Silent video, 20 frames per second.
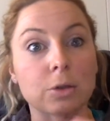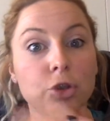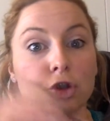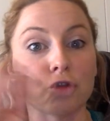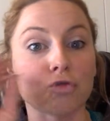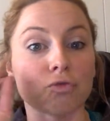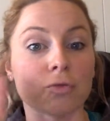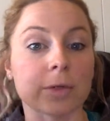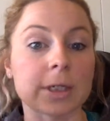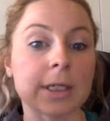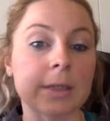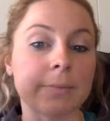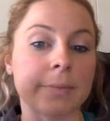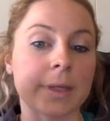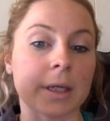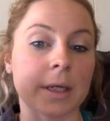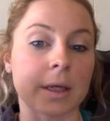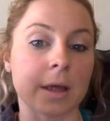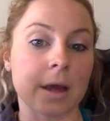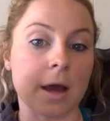
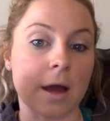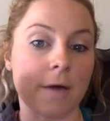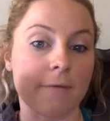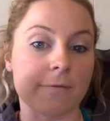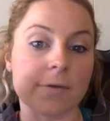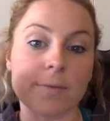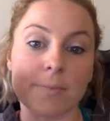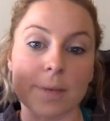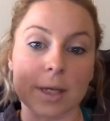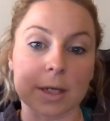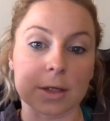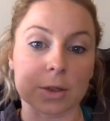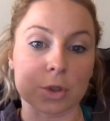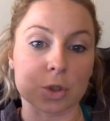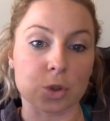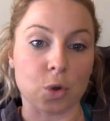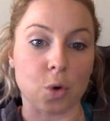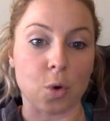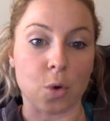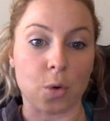dreaming of the
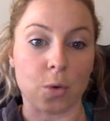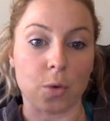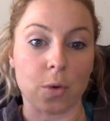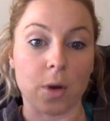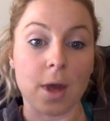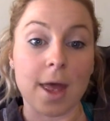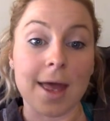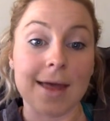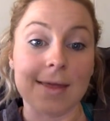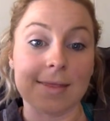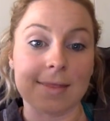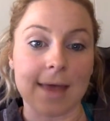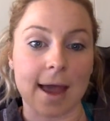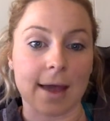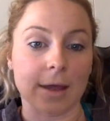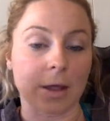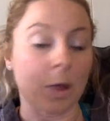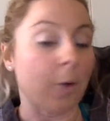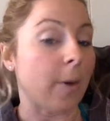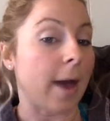biggest goal
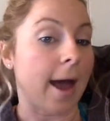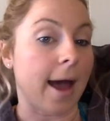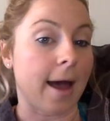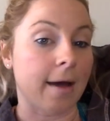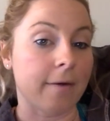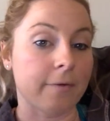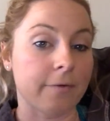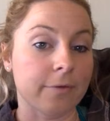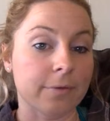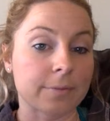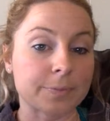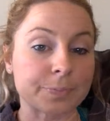that you have